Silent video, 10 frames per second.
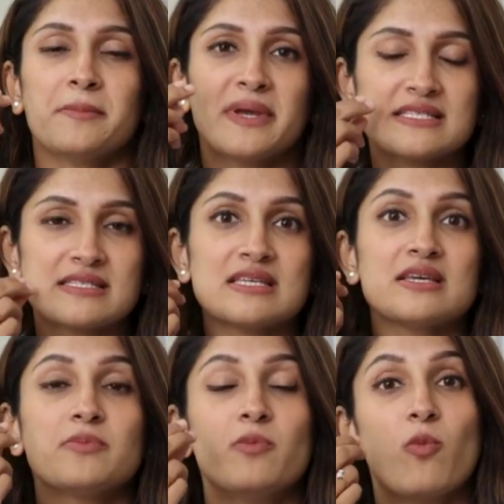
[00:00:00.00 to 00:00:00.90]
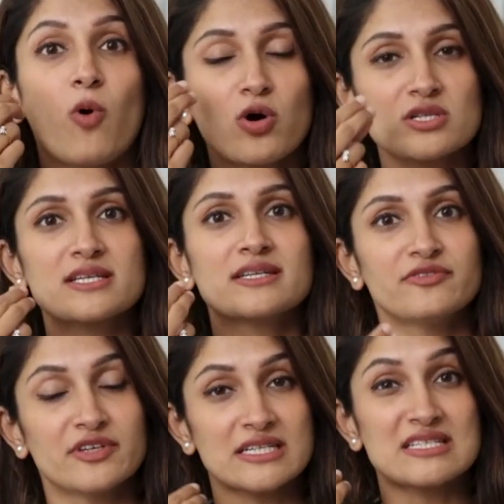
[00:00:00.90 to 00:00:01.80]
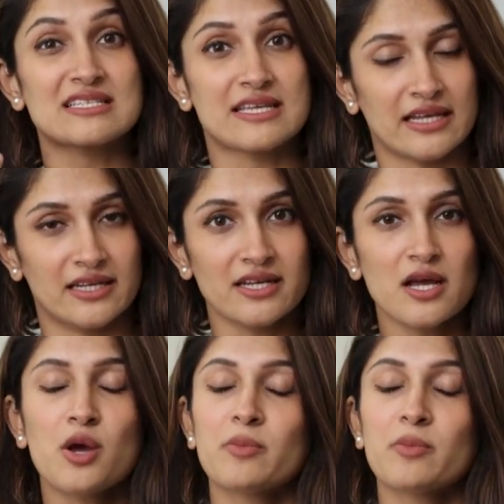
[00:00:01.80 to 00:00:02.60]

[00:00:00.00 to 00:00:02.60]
may see more significant scaling,